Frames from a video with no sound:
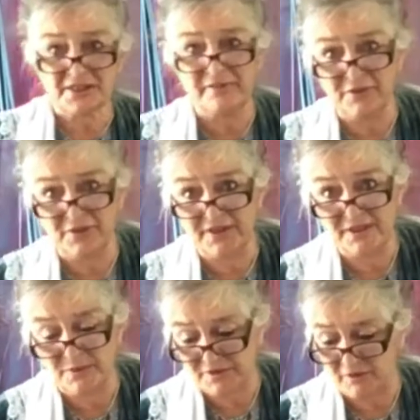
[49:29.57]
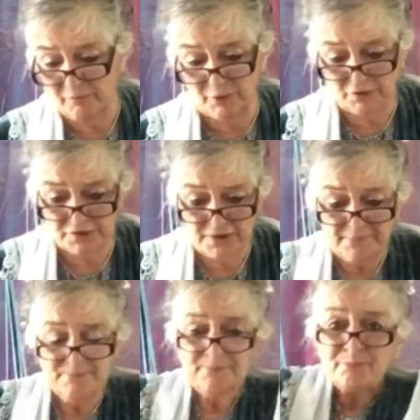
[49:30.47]
different things with soft pots.
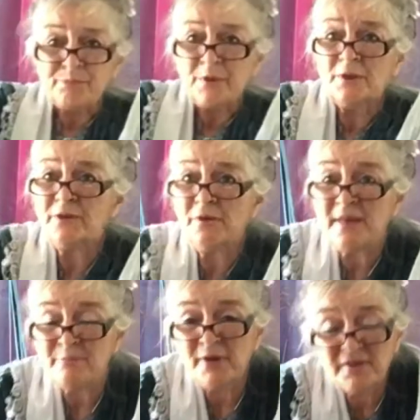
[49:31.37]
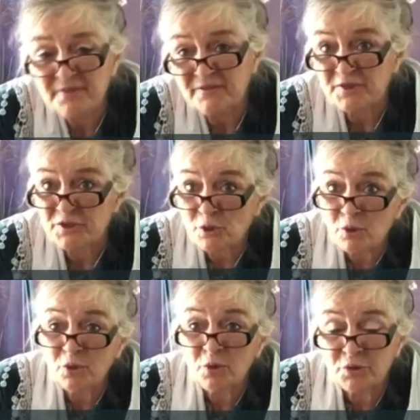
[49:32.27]
You know, they're perfect for
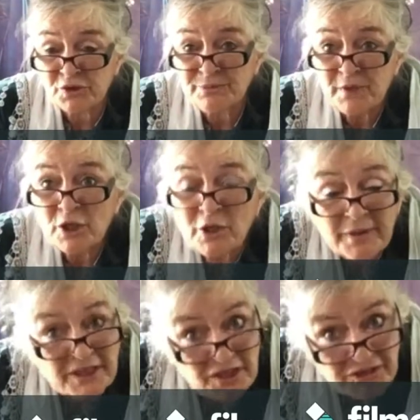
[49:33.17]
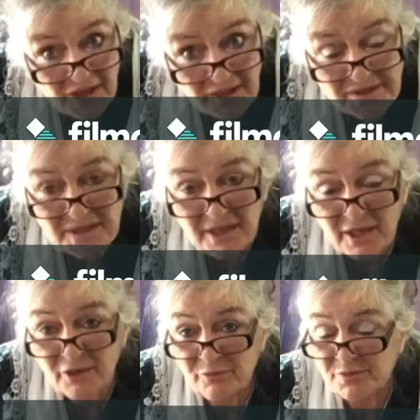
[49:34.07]
schools, going into nursing
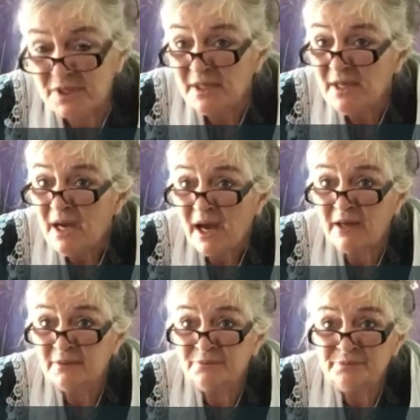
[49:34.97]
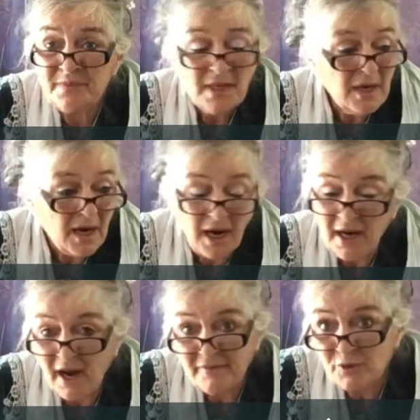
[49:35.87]
homes.
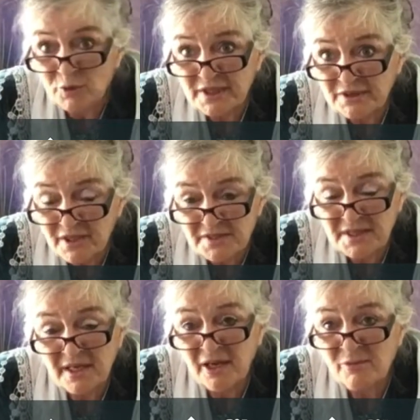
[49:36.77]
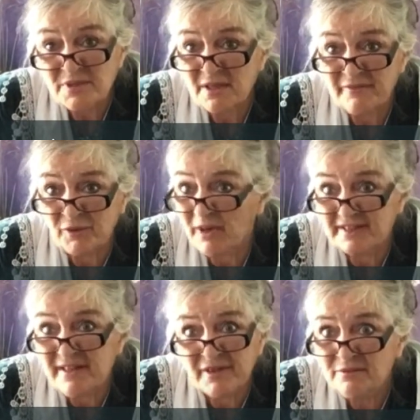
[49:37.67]
I've taught in nursing homes, and I thought
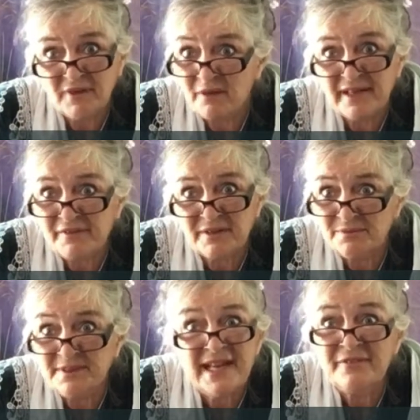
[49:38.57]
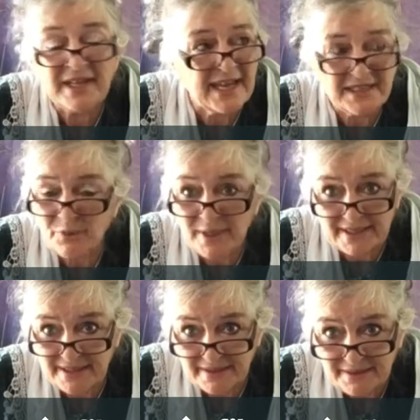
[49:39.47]
I'll never get anywhere
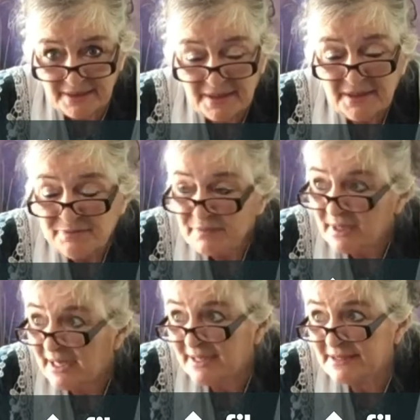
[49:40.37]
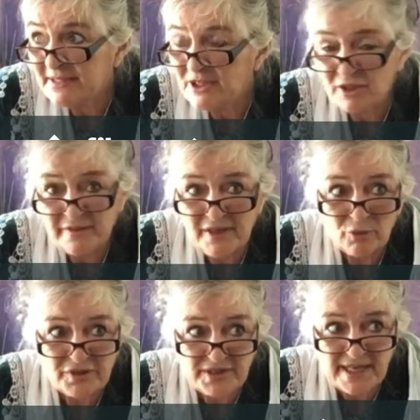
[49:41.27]
here. And initially they
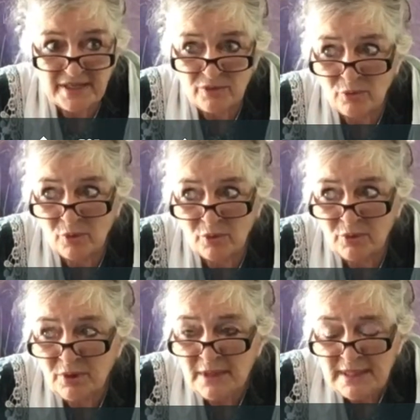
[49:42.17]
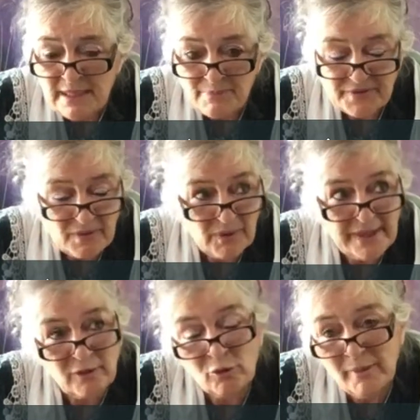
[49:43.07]
all stared at the wall, but then when I
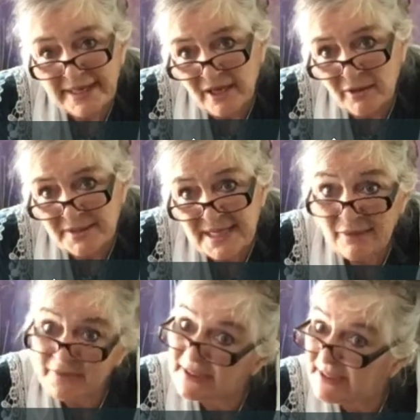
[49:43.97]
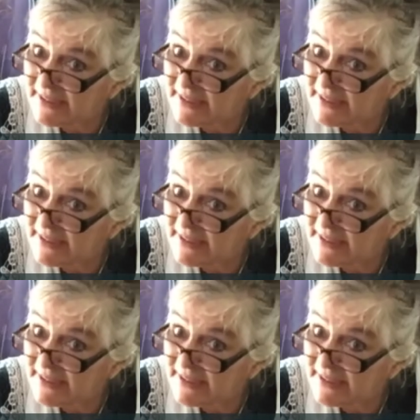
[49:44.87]
got all my colours out and the